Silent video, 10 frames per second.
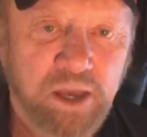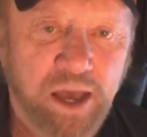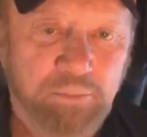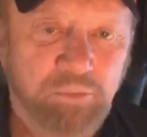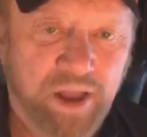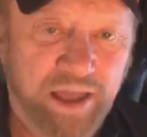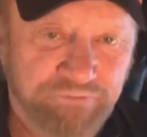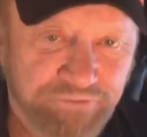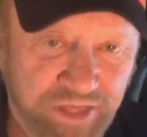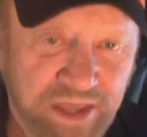I'm going to
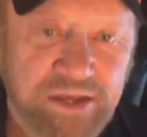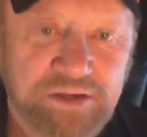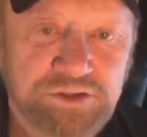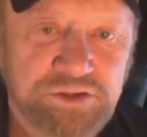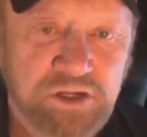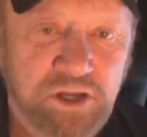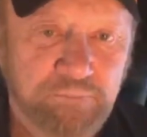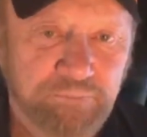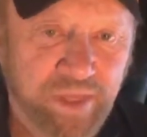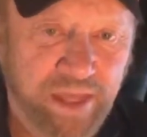have things
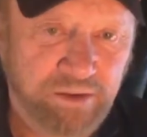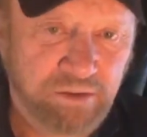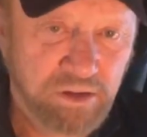that